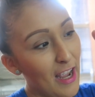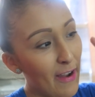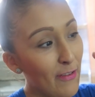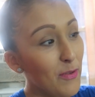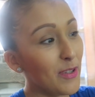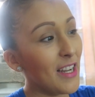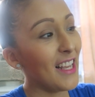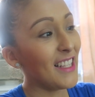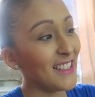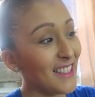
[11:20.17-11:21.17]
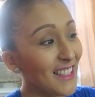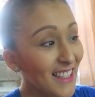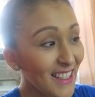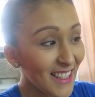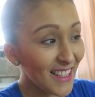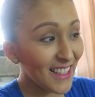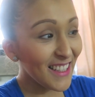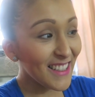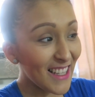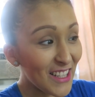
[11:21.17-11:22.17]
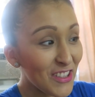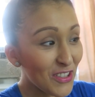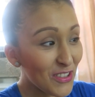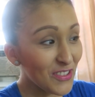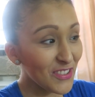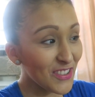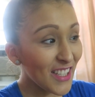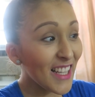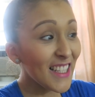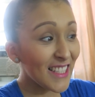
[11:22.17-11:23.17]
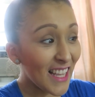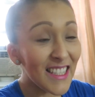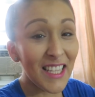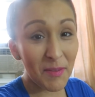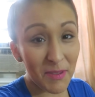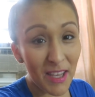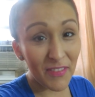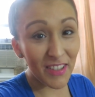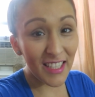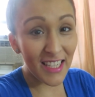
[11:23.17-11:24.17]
Everyone has ten toes. ten times seven